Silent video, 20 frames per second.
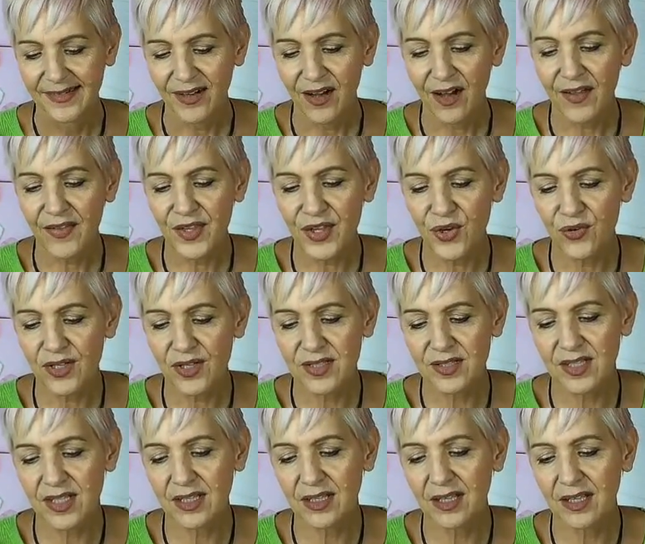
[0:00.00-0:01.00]
Either you're
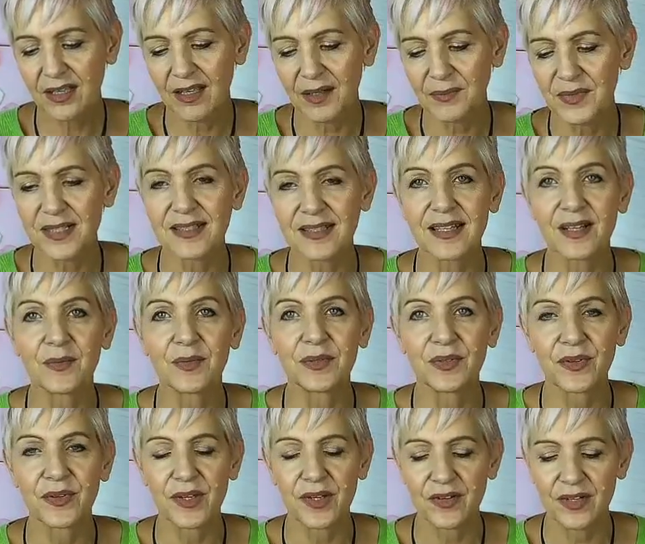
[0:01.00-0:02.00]
extending your cup to someone
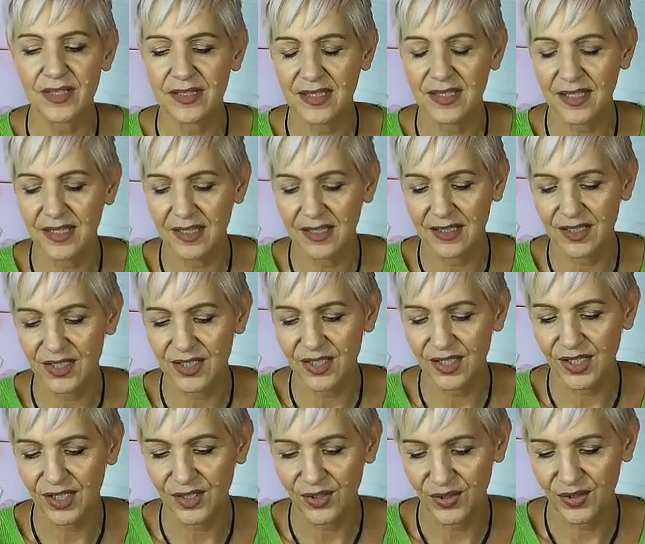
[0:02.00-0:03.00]
or they're extending it to
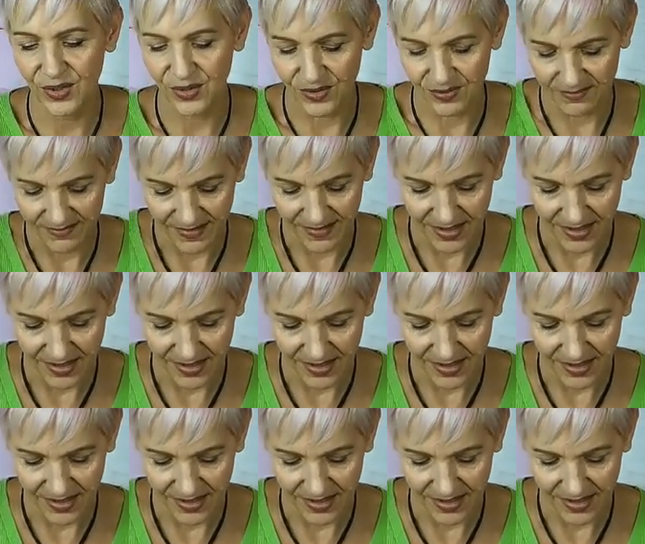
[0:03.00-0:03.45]
you.